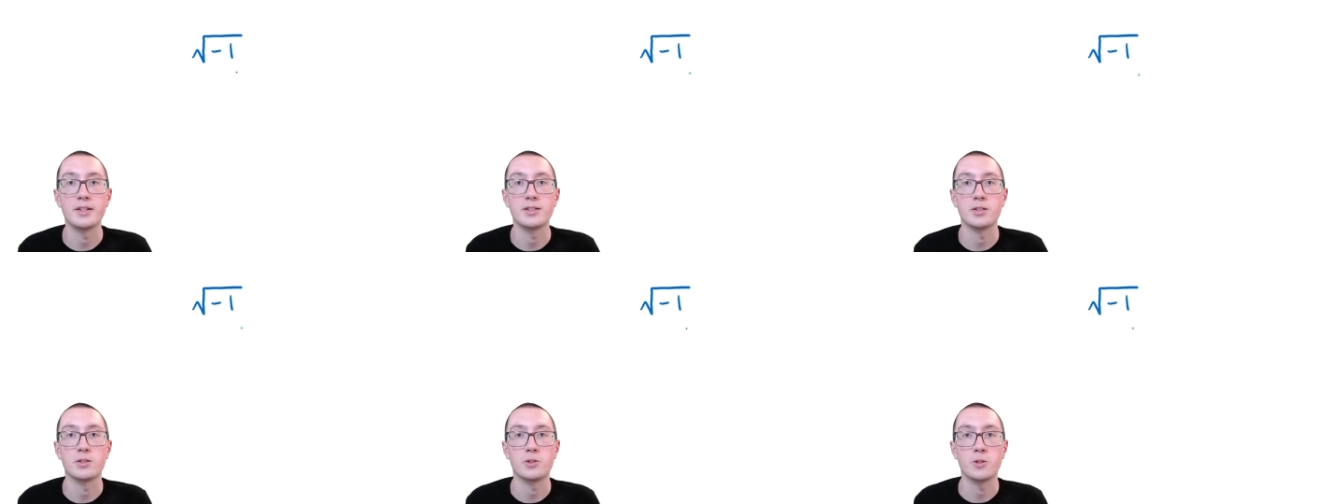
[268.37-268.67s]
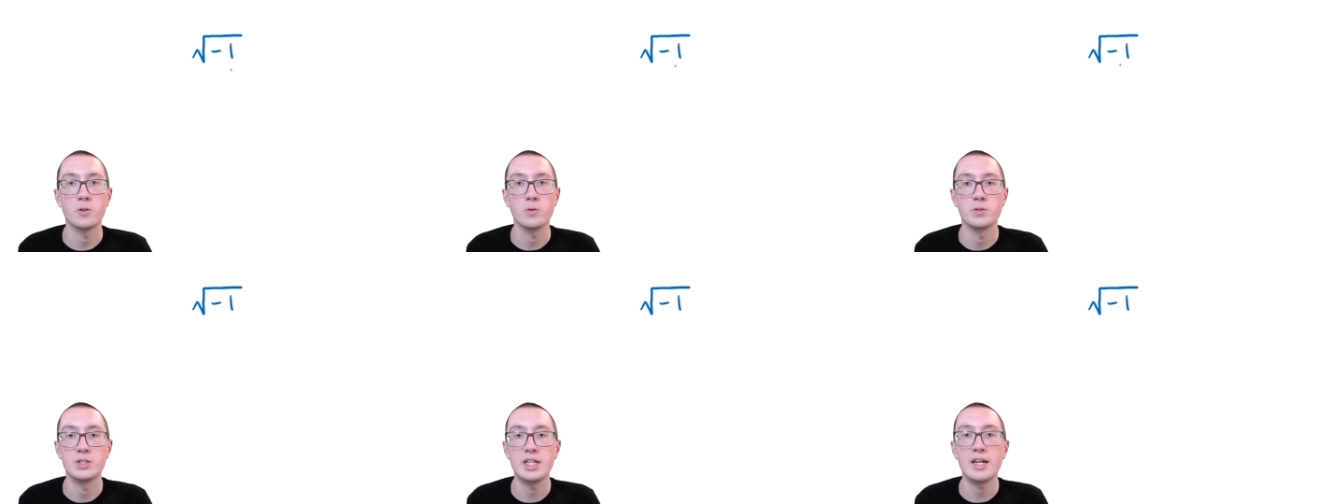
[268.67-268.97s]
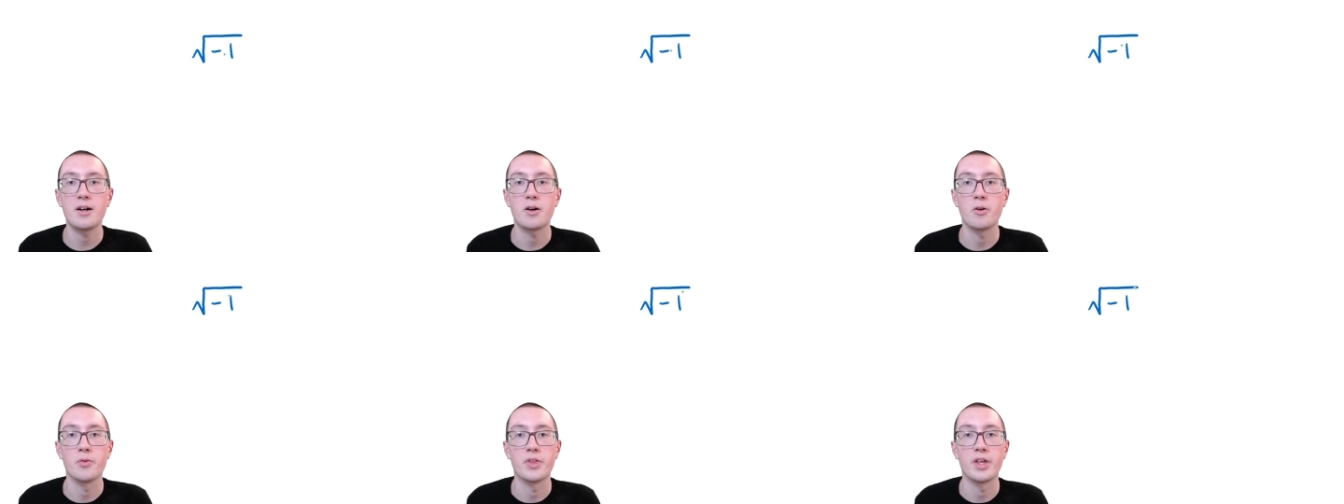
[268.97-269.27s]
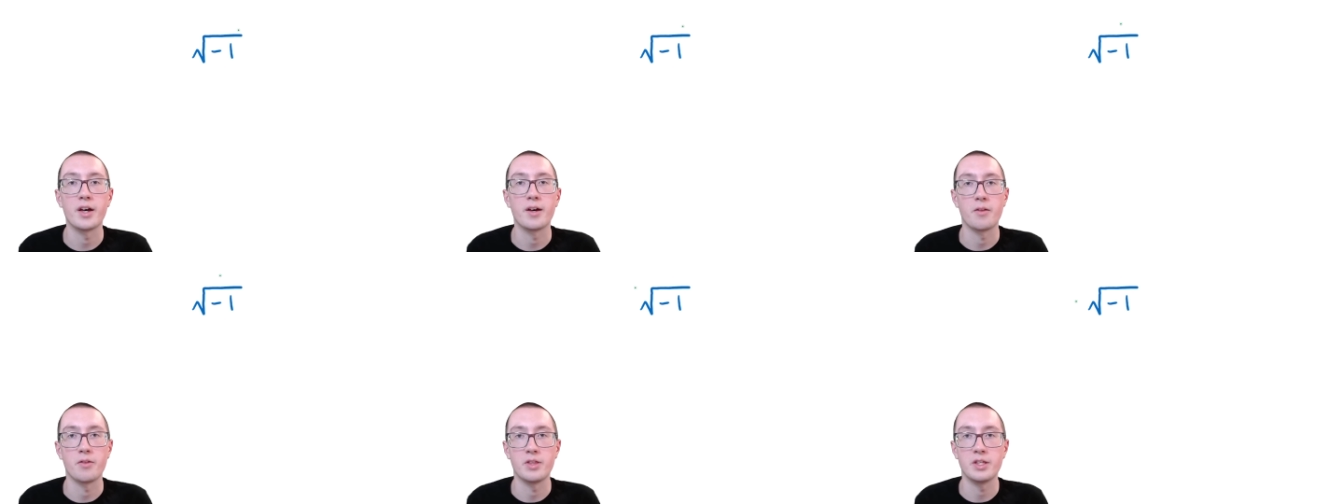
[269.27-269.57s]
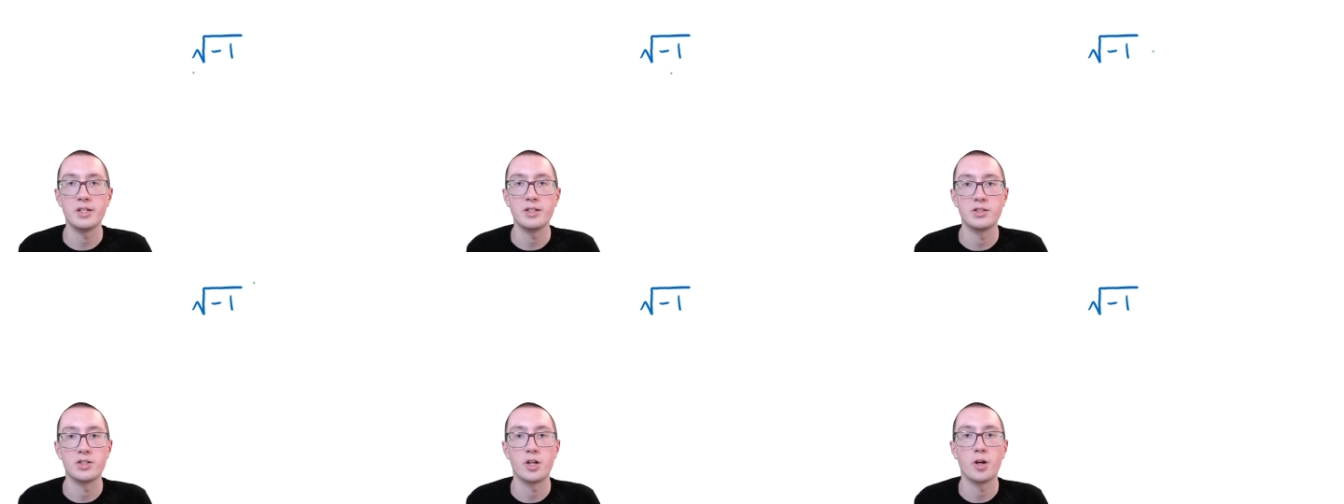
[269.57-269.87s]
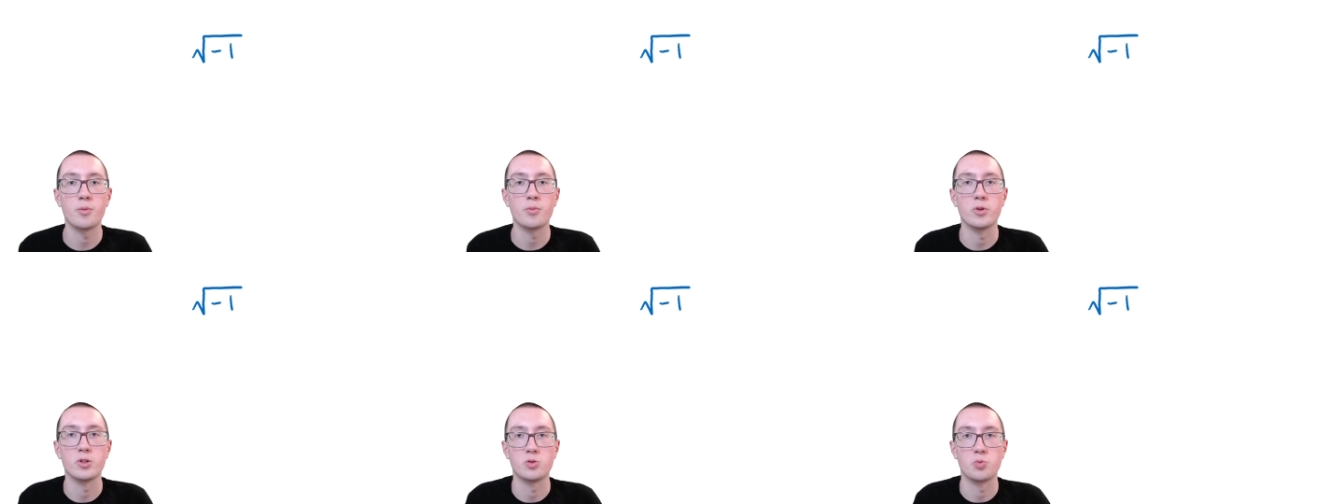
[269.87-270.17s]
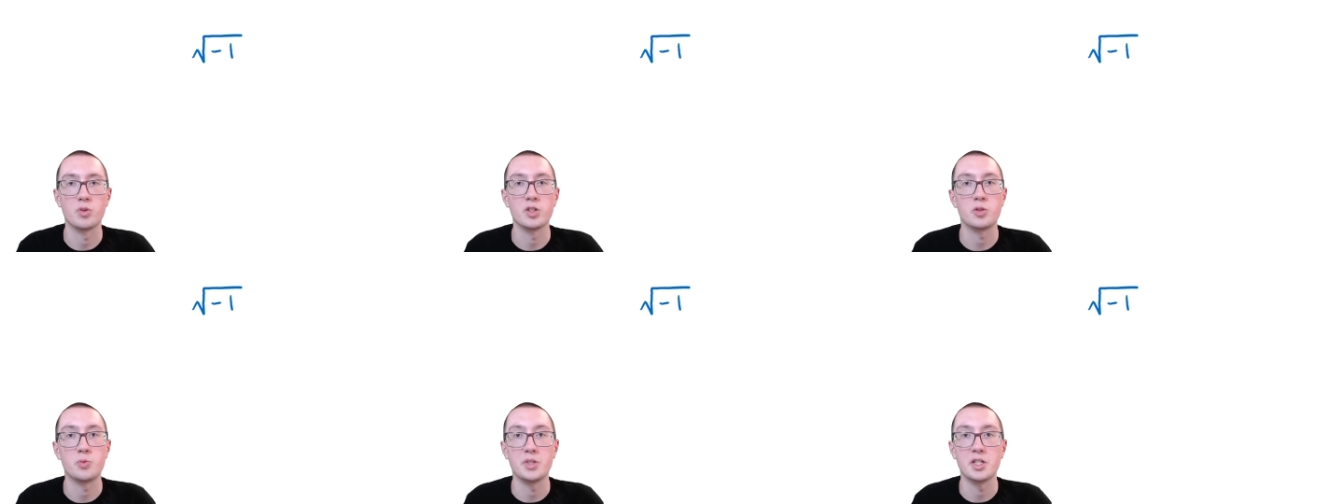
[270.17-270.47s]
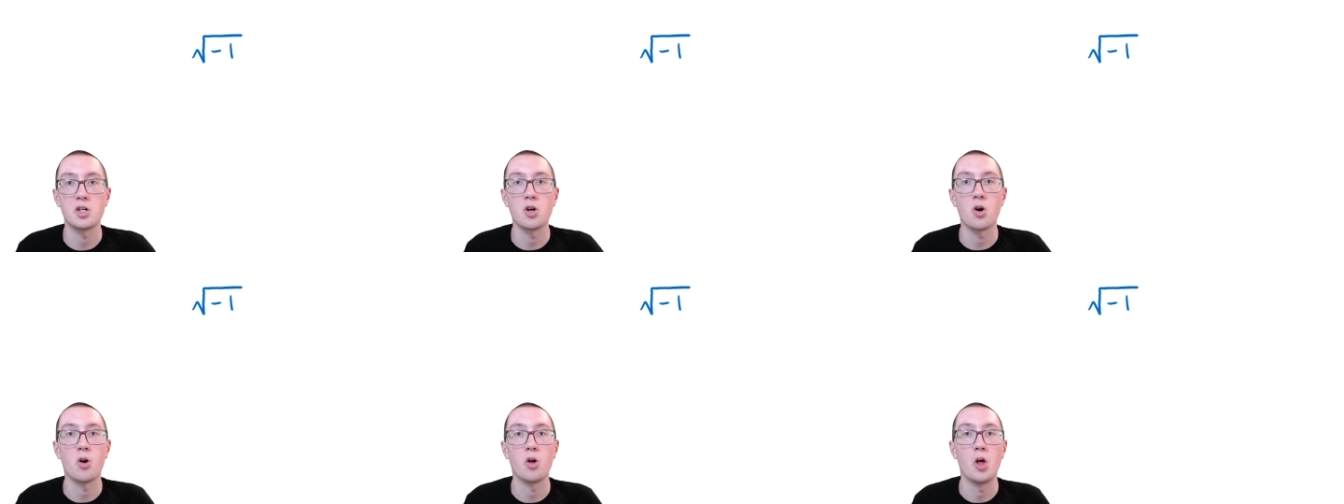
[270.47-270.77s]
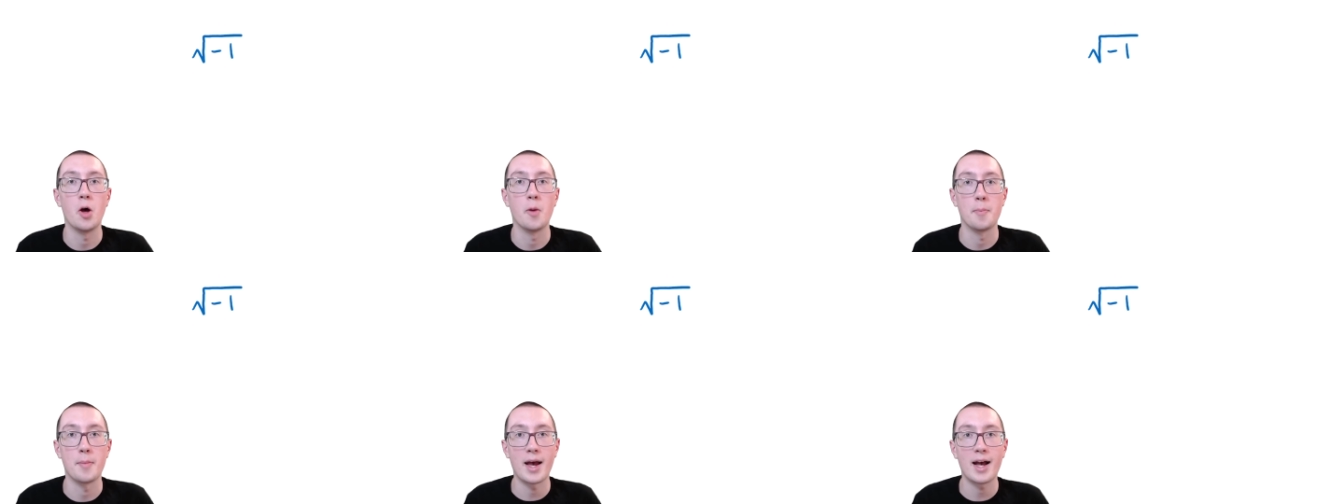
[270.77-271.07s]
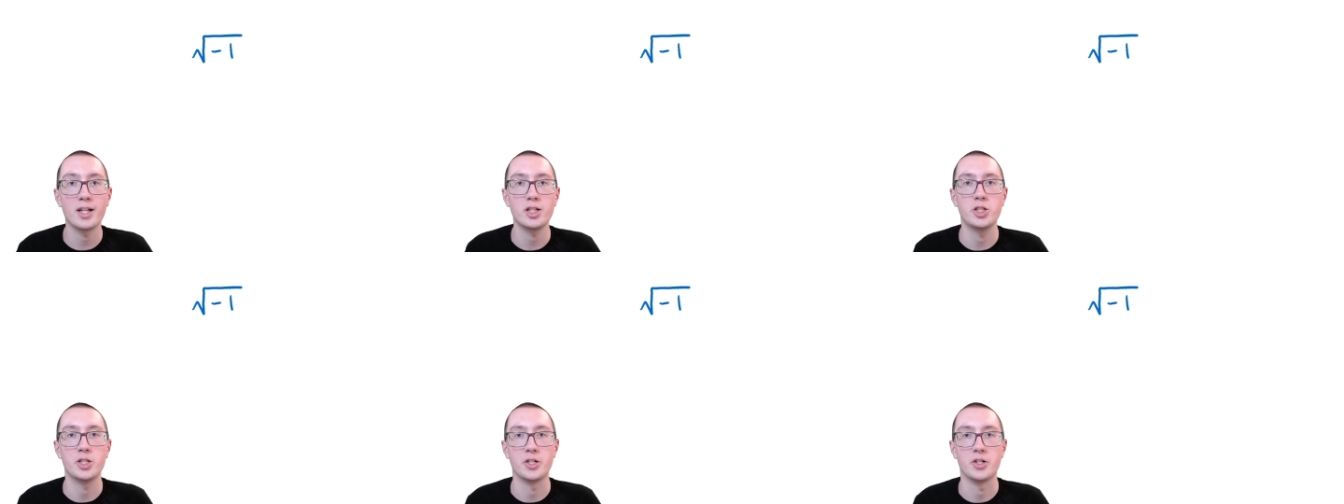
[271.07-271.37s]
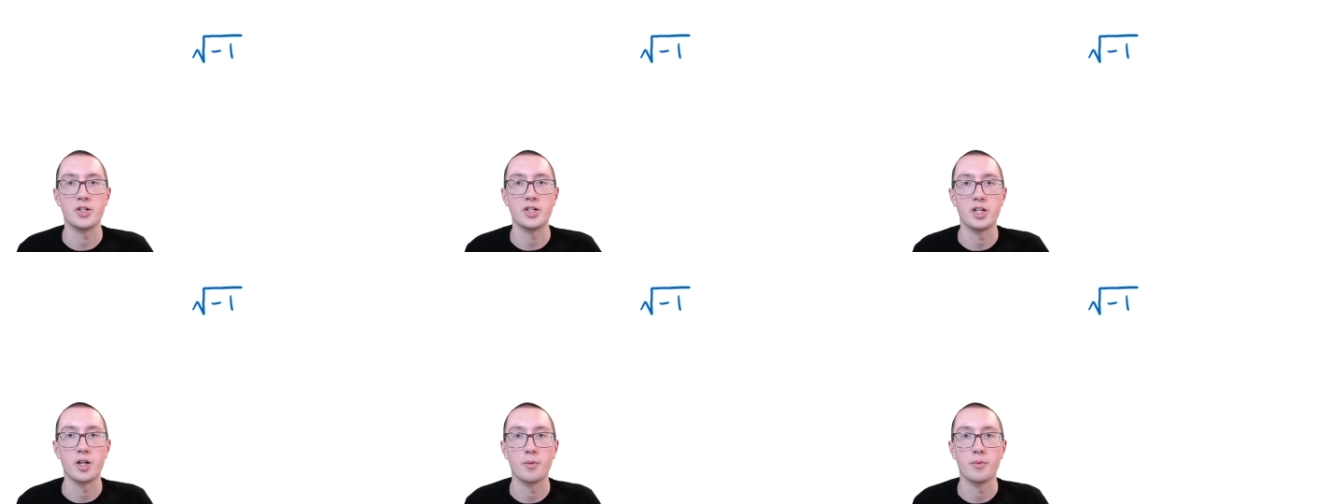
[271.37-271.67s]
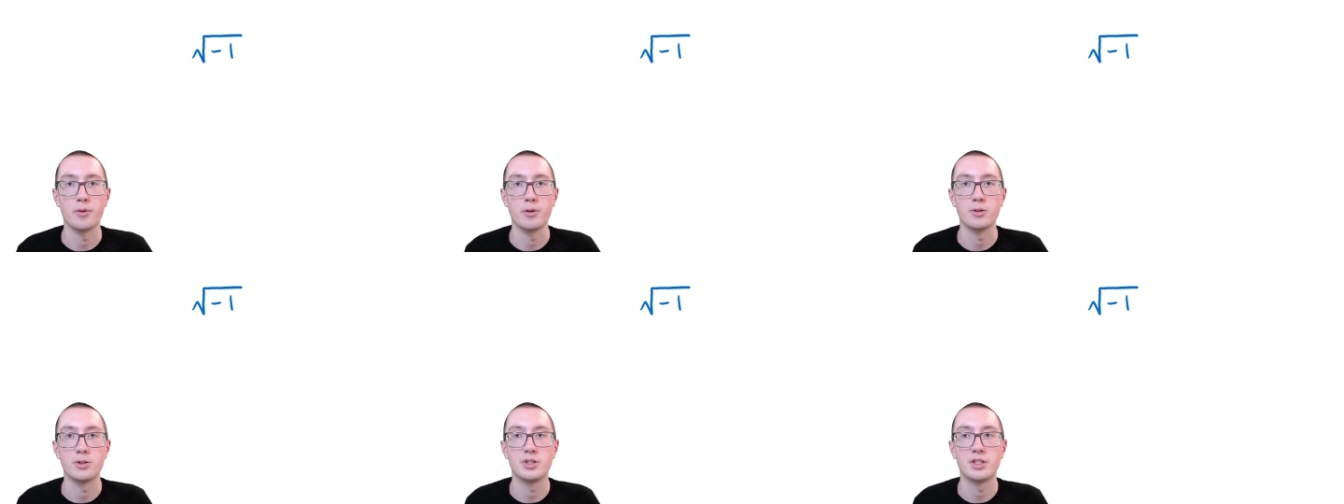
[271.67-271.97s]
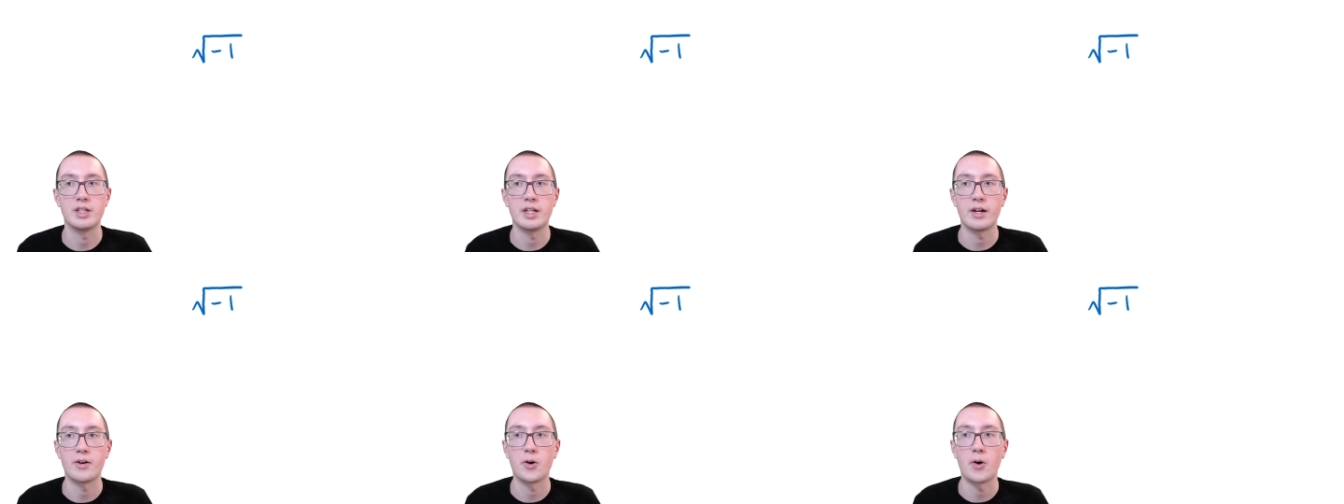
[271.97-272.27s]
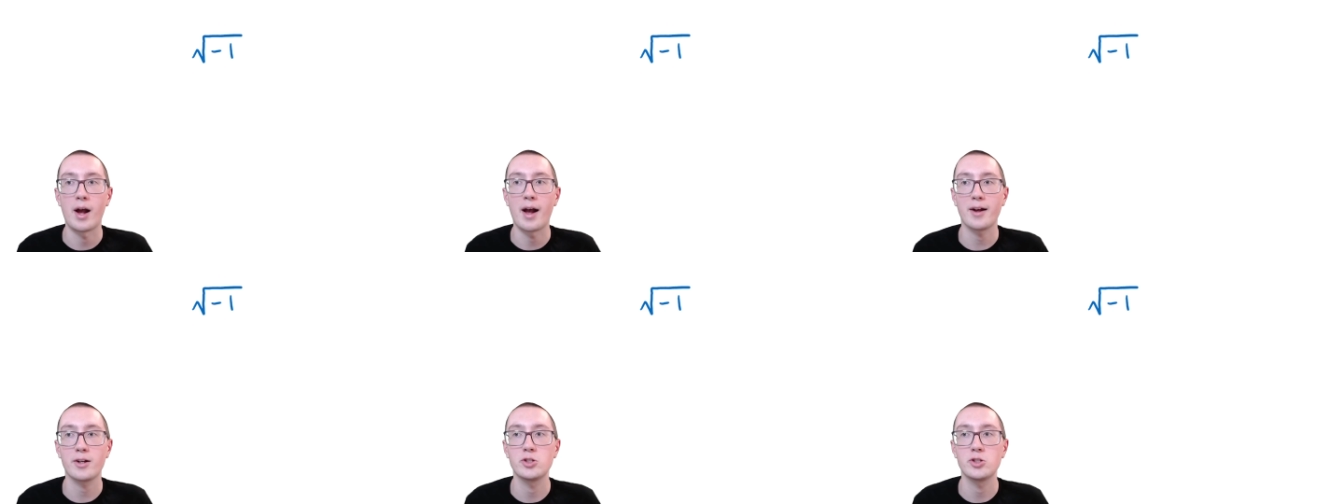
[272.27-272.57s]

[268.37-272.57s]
And as it turns out, that these numbers, which we call imaginary numbers, are